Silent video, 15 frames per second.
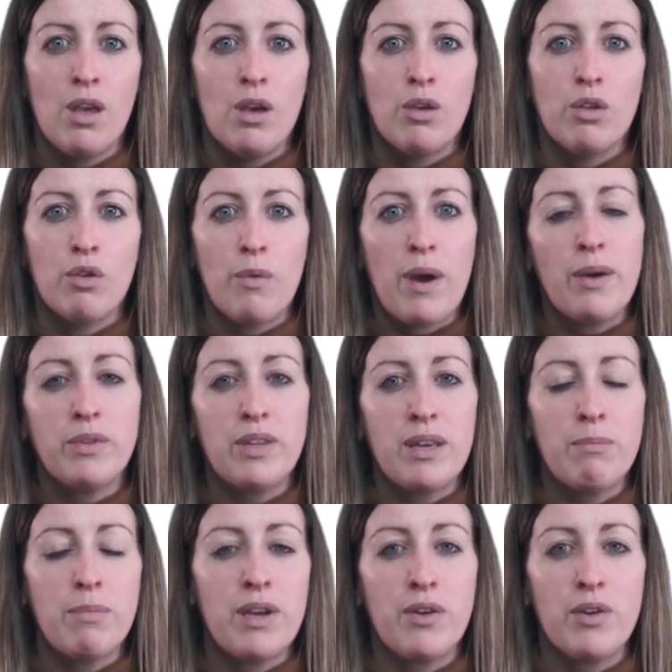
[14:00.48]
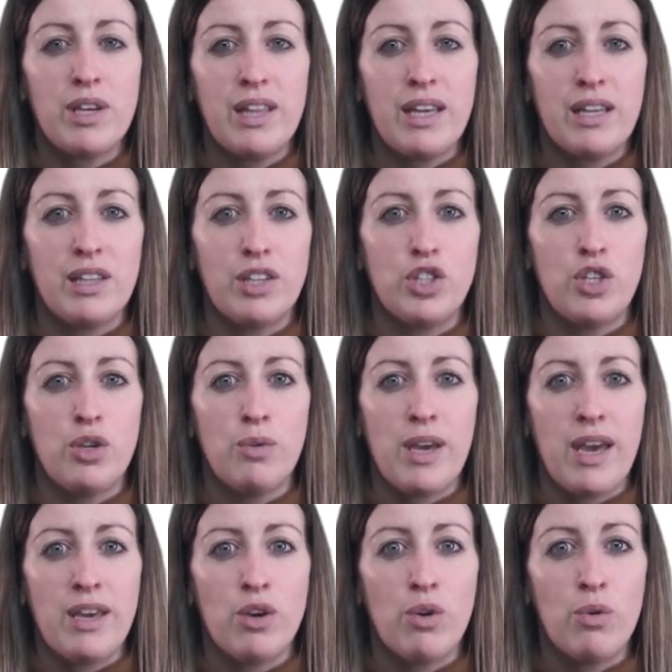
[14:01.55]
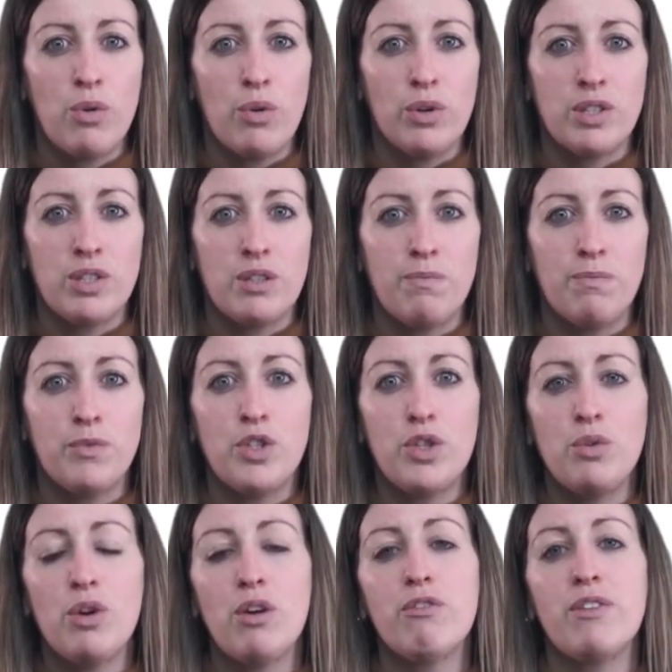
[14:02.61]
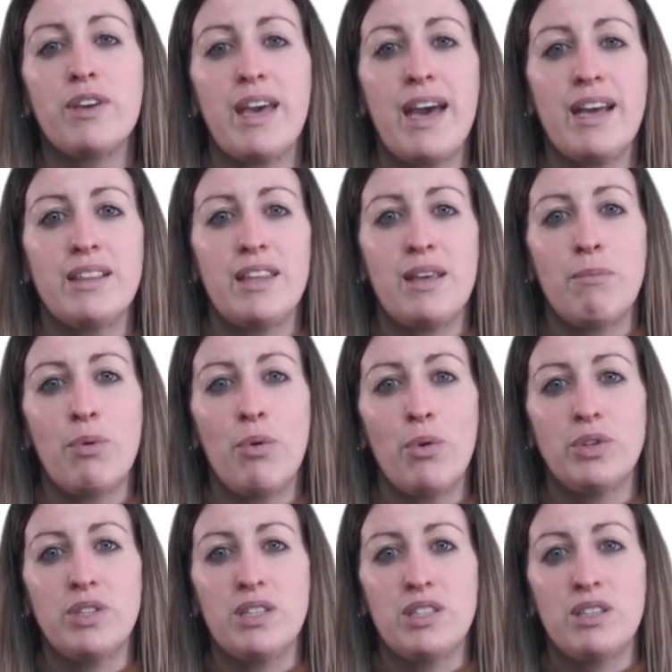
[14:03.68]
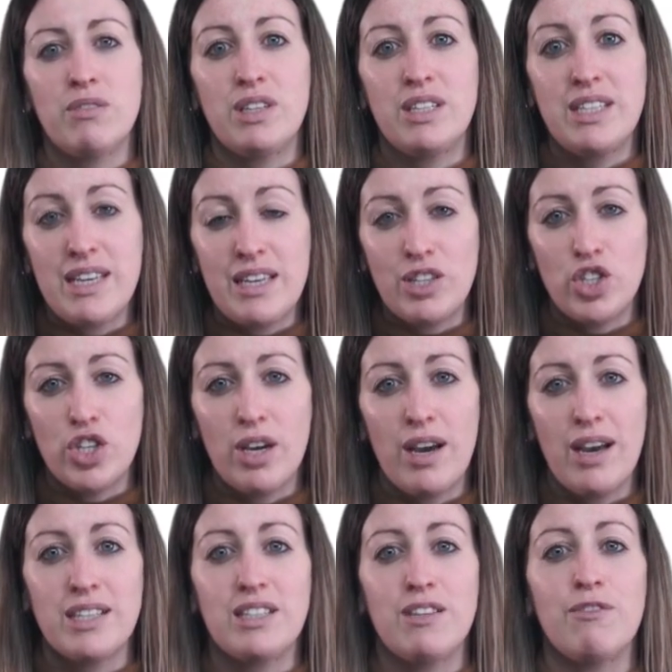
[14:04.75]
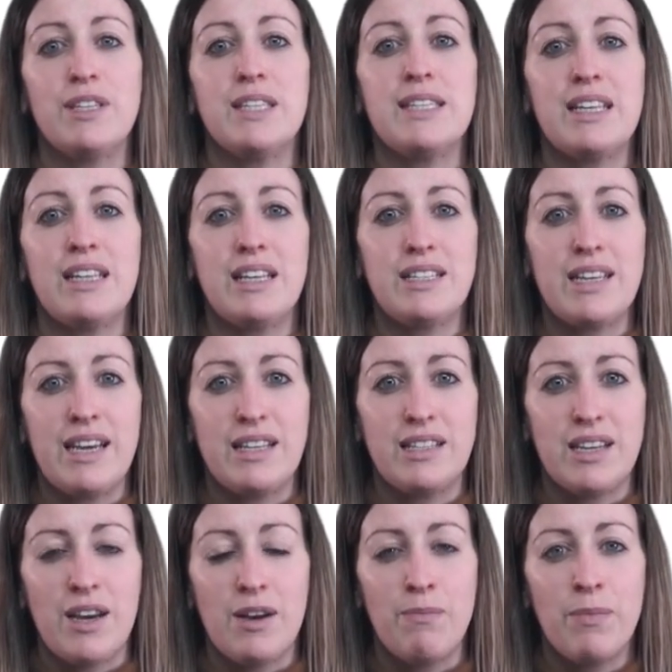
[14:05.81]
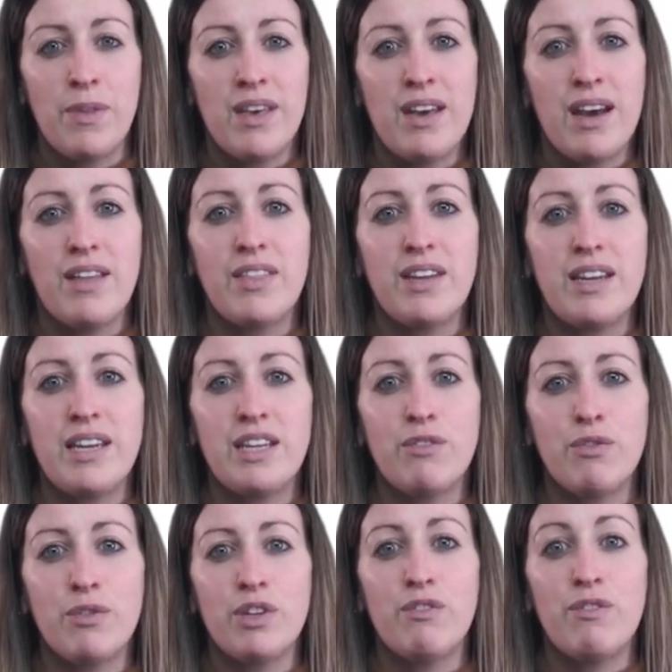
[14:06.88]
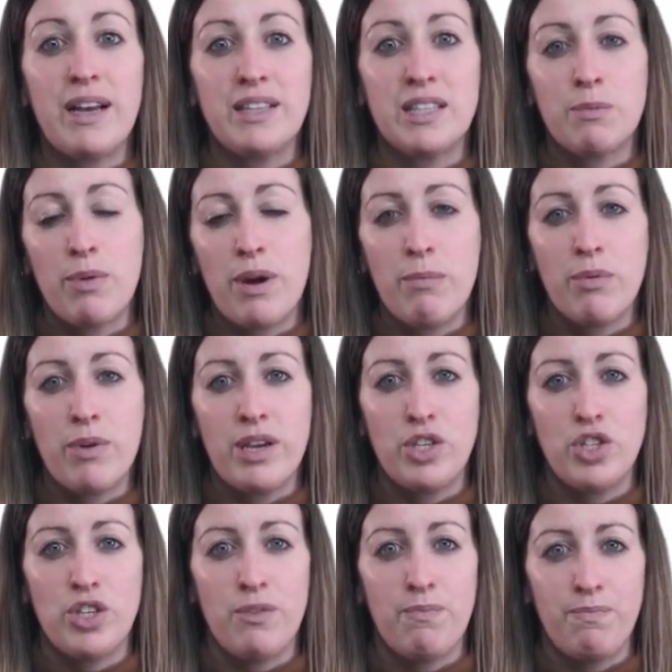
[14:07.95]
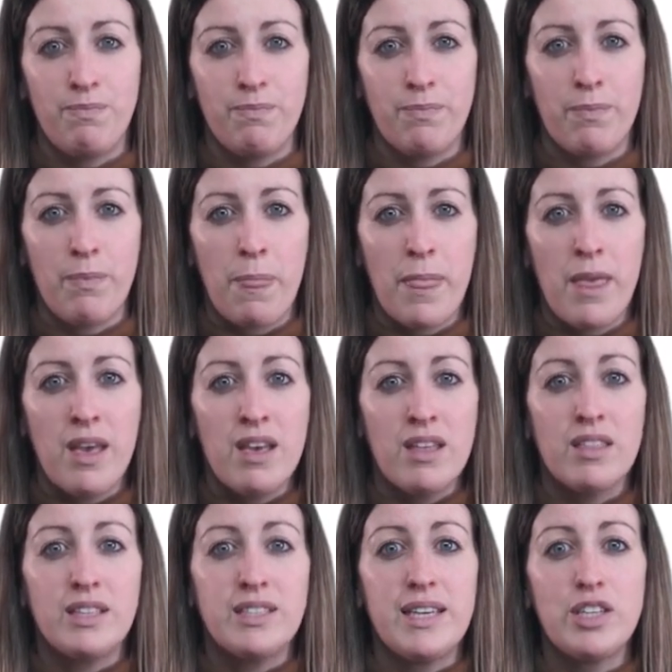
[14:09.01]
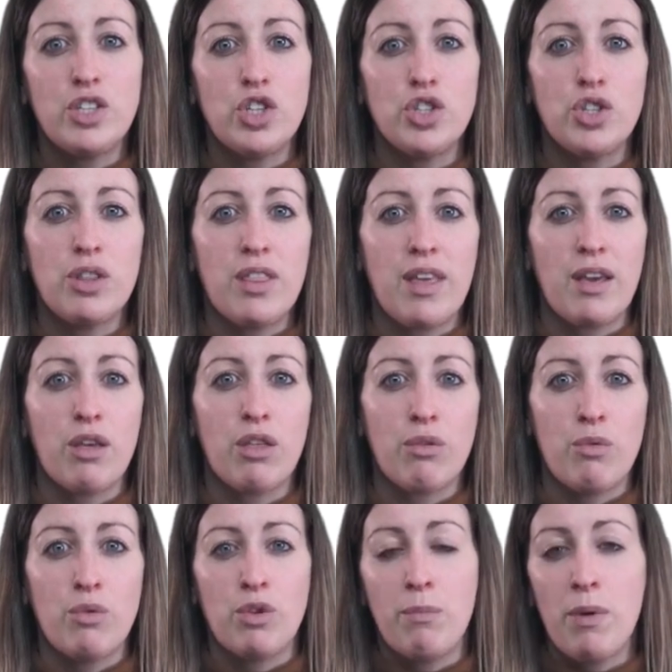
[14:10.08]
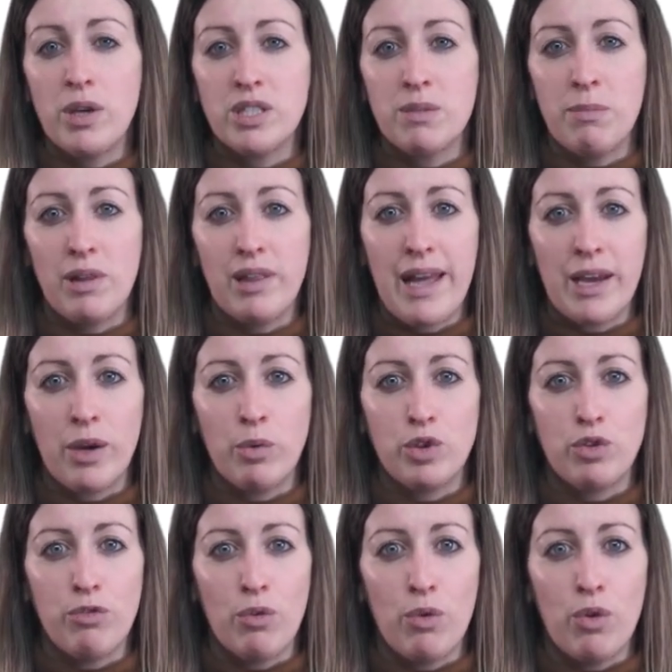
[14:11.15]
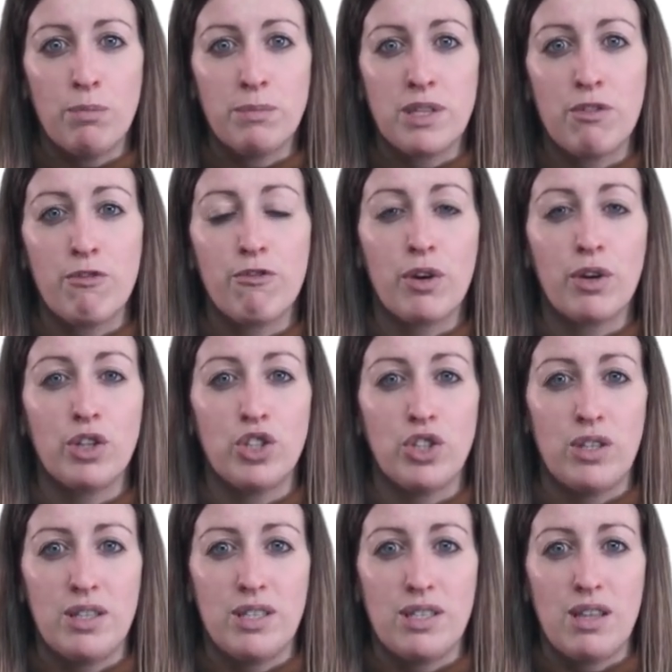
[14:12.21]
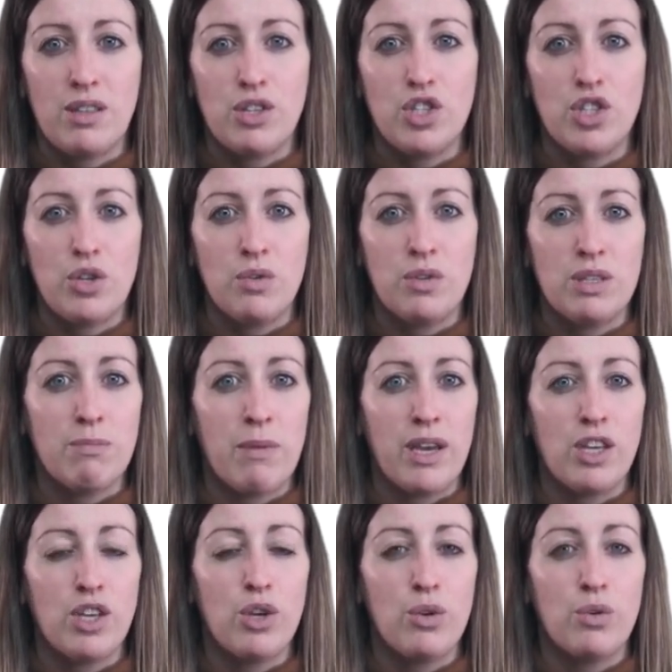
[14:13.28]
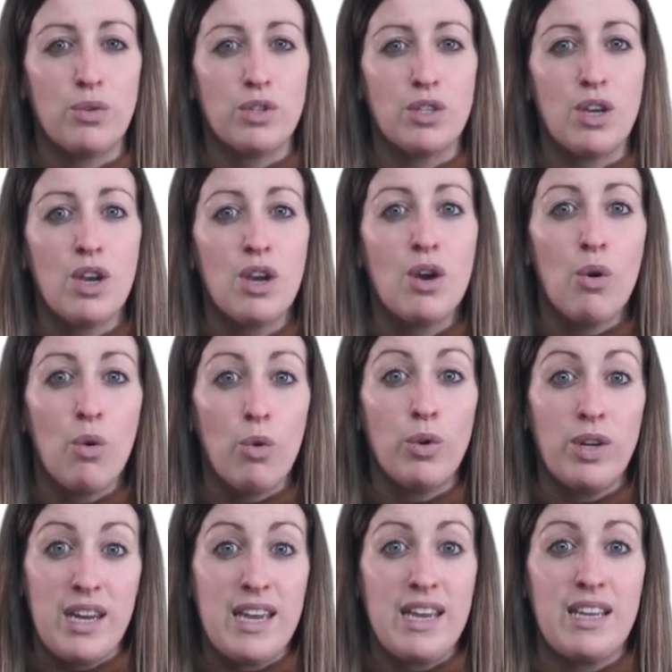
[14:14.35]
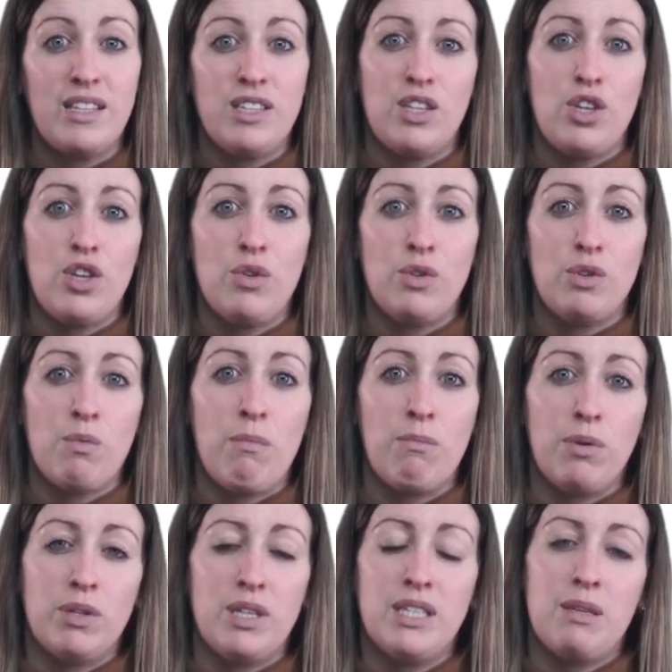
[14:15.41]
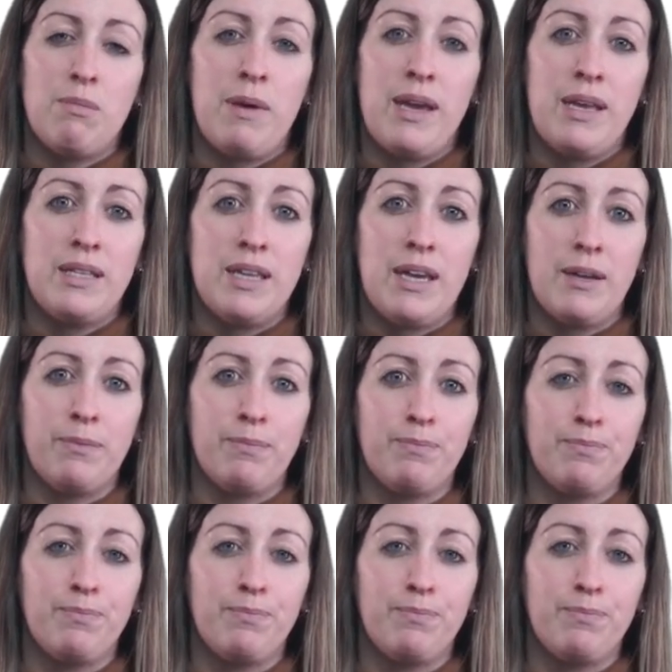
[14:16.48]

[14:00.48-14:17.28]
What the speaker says: Throughout the Imperial English UK course, do not forget the importance teacher as the facilitator and the need for advanced preparation. The teacher should think through the possible language forms and functions that the students might use or need to use when participating.